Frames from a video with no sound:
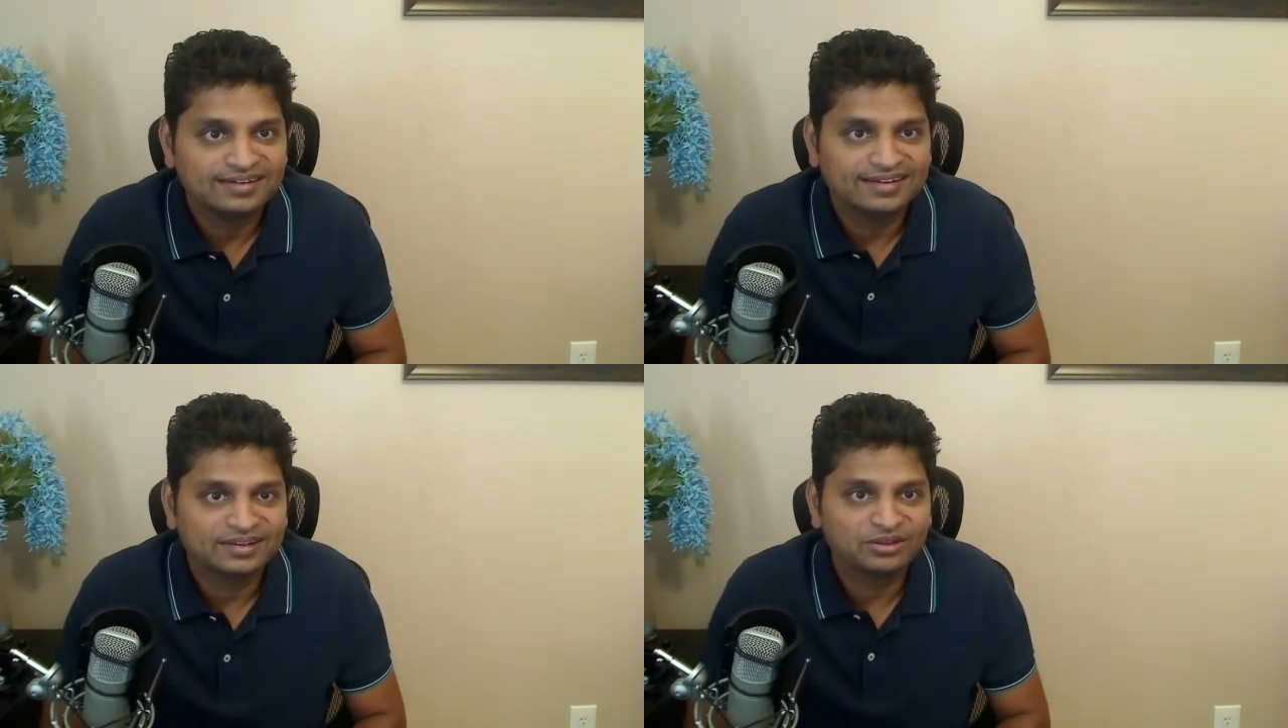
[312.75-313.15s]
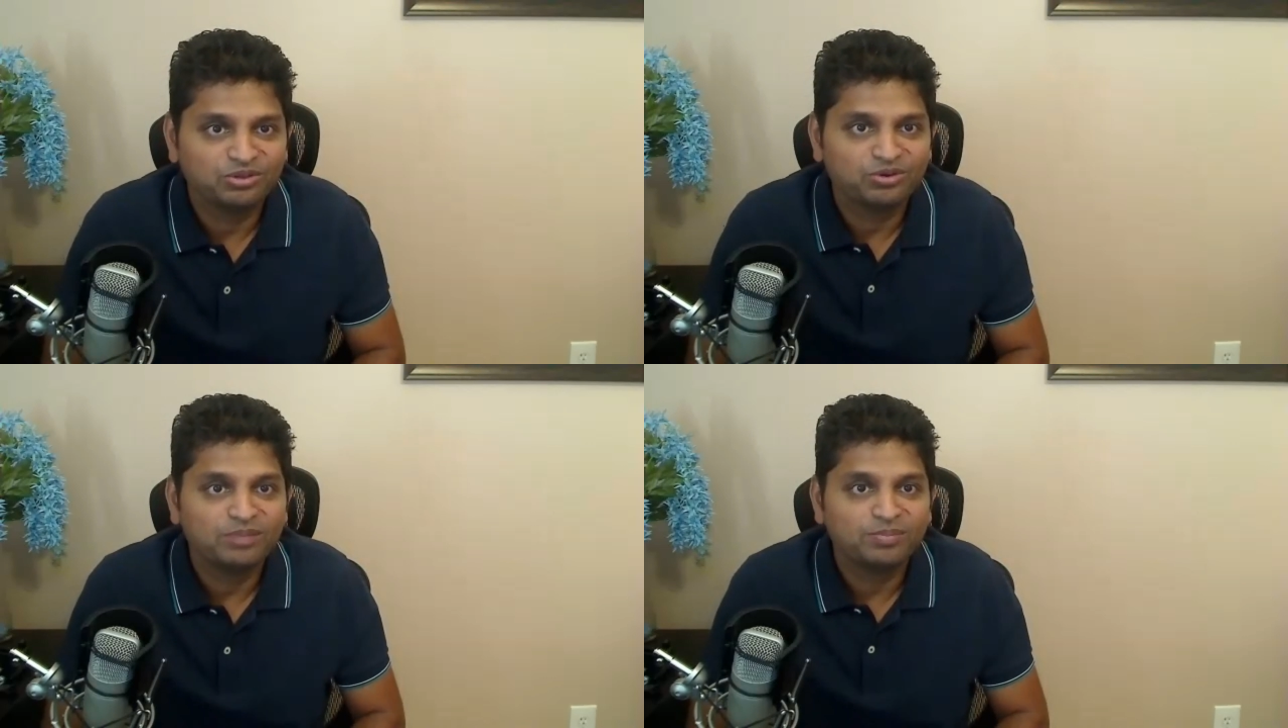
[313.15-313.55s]
Like
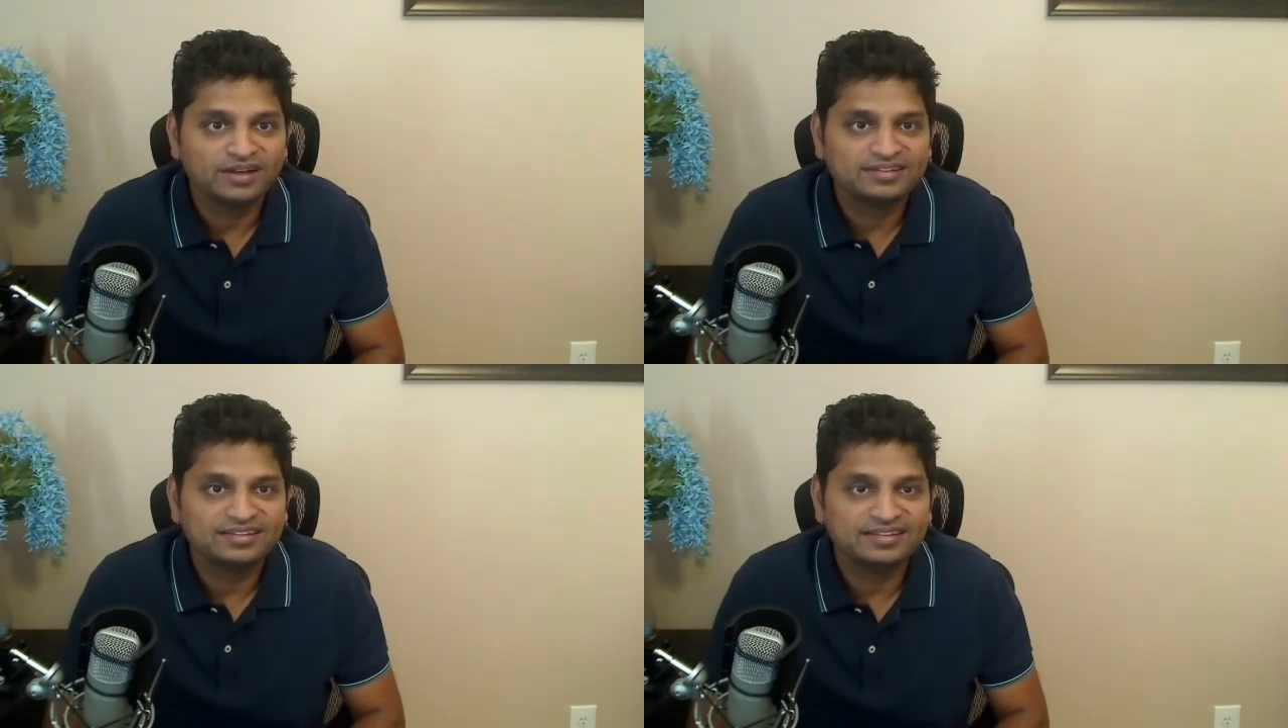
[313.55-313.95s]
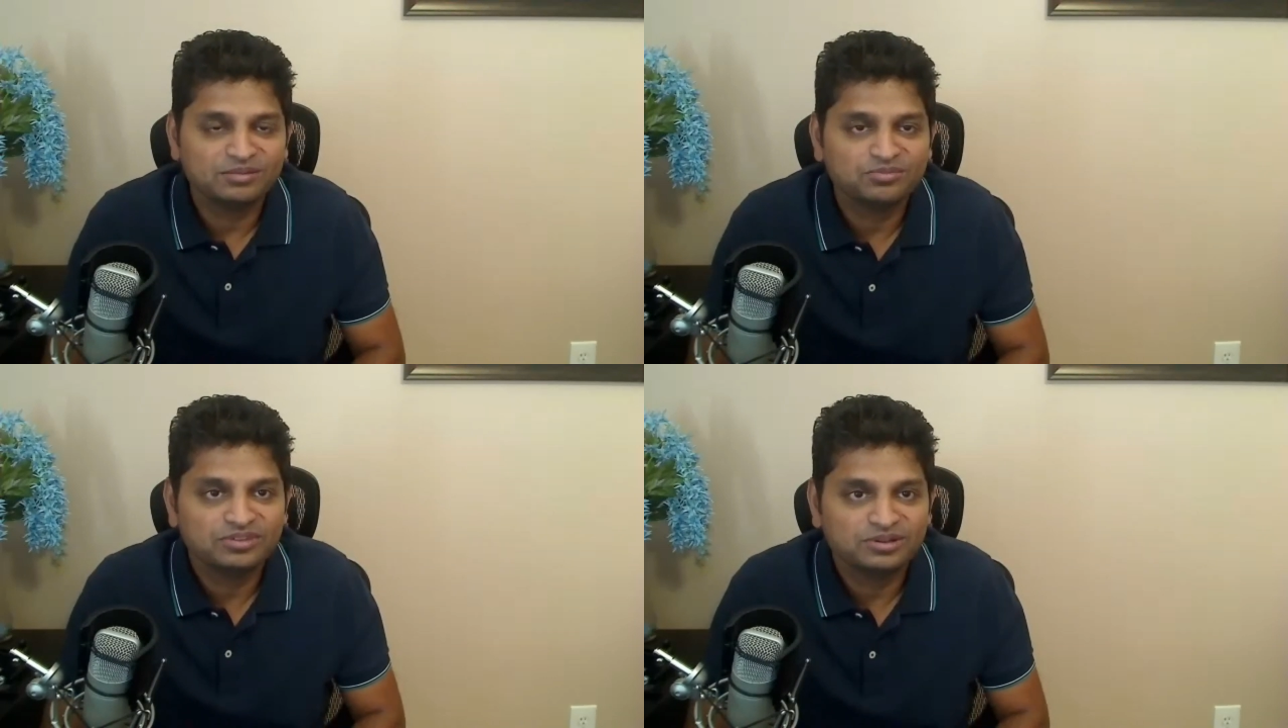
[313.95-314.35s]
UiPath
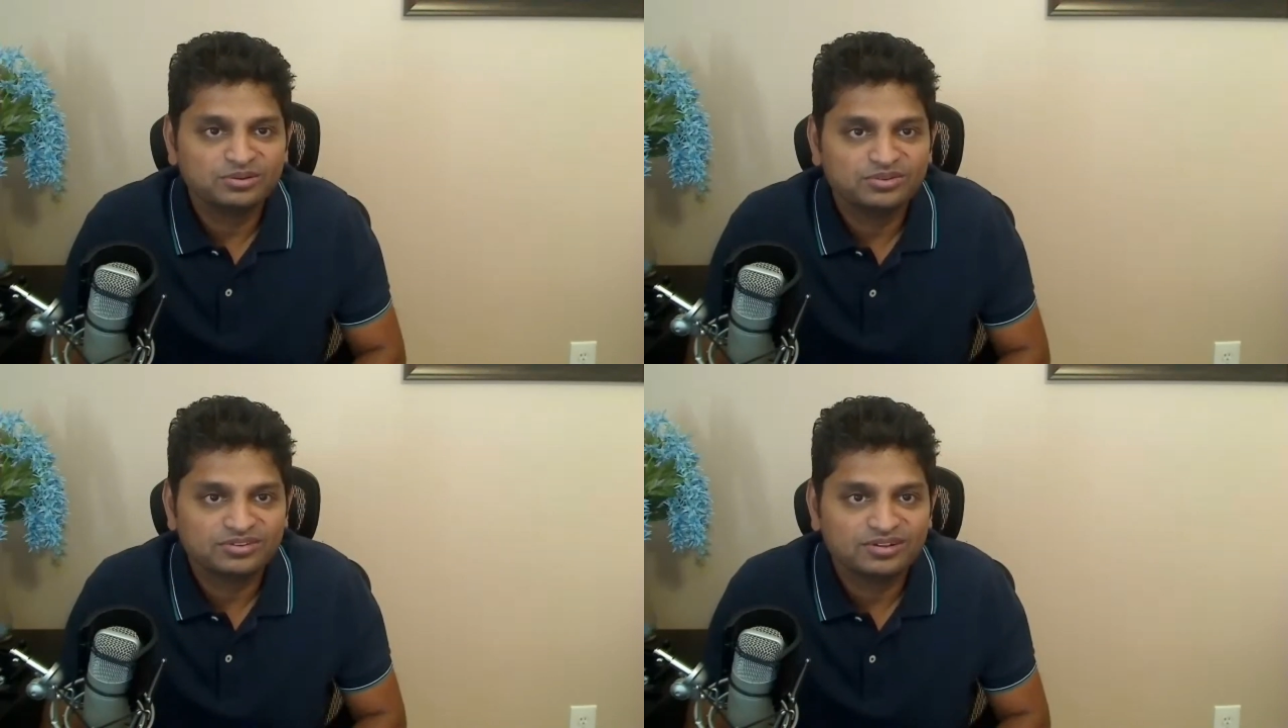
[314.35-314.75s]
themselves